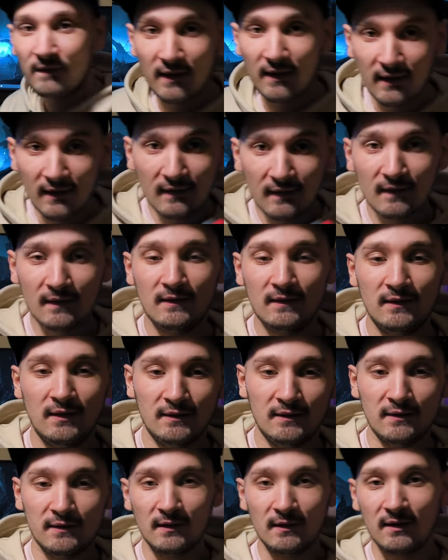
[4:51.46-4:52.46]
things,
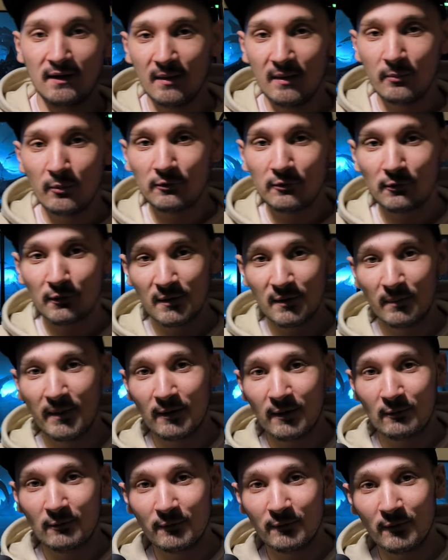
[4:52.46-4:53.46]
either the keyboard or the
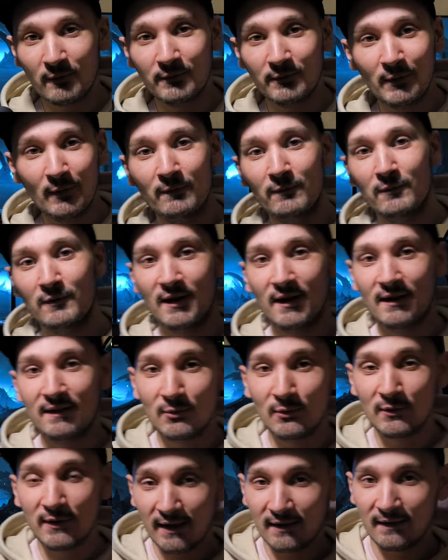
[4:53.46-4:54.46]
microphone, don't forget
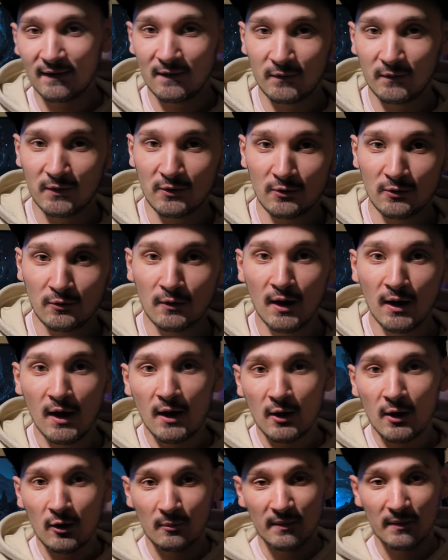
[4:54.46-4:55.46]
to like this video,
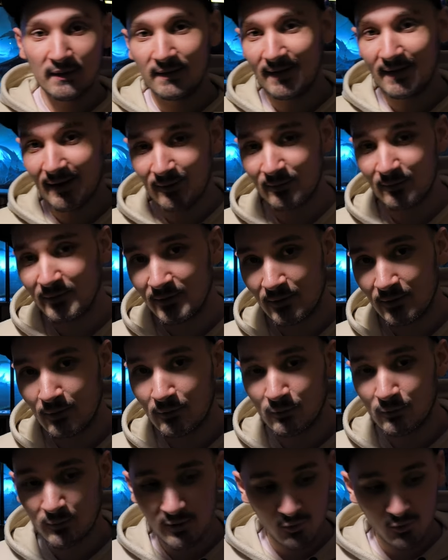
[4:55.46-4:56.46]
comment down below
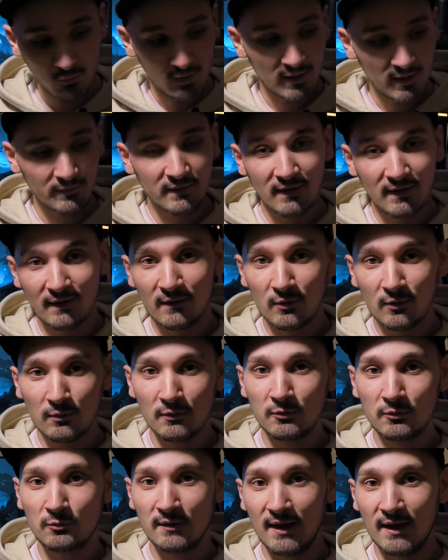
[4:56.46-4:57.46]
on which one of these you
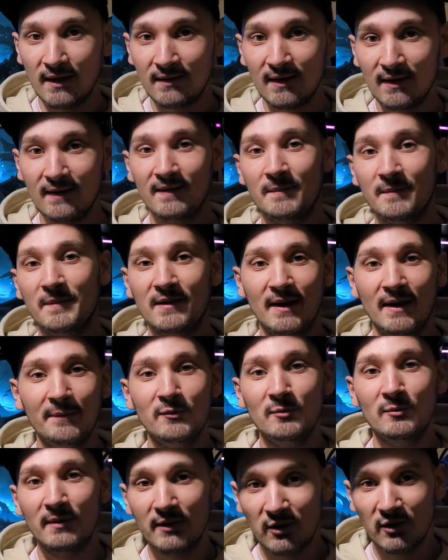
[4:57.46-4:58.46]
want to get, and subscribe
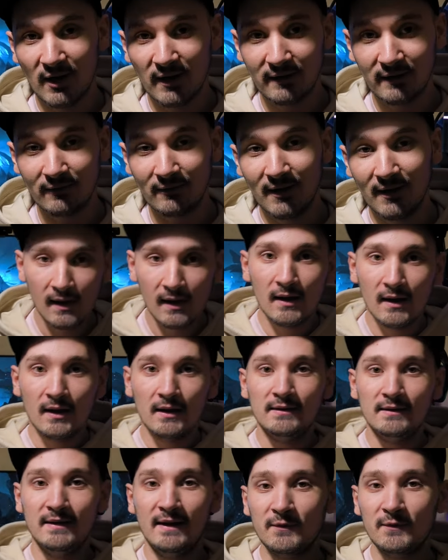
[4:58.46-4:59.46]
to my channel.
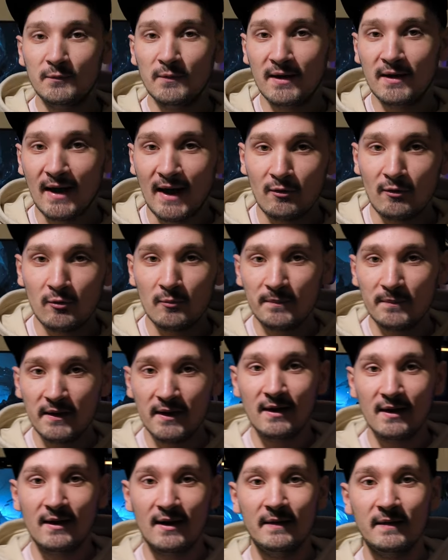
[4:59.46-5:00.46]
Next week I will
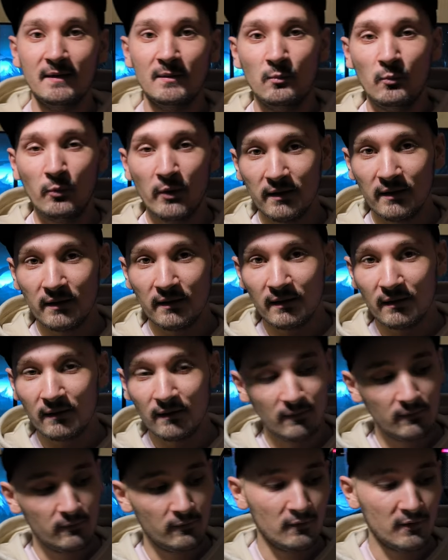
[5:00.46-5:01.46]
pick a random winner
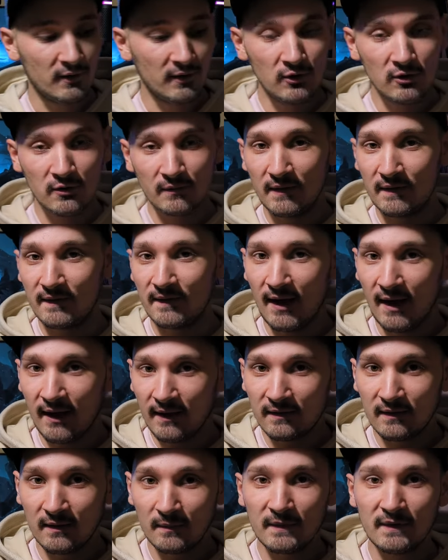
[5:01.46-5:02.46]
for each of these
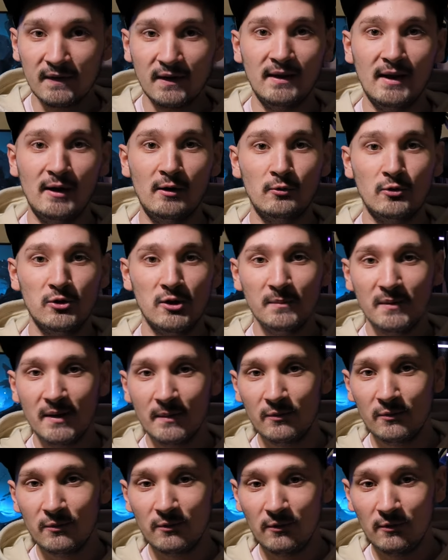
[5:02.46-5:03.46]
items and I will ship
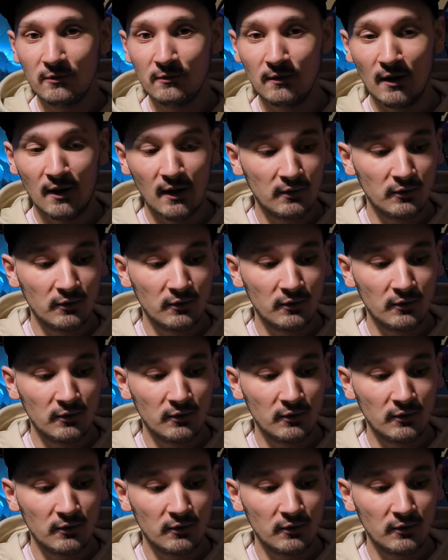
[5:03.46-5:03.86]
them to you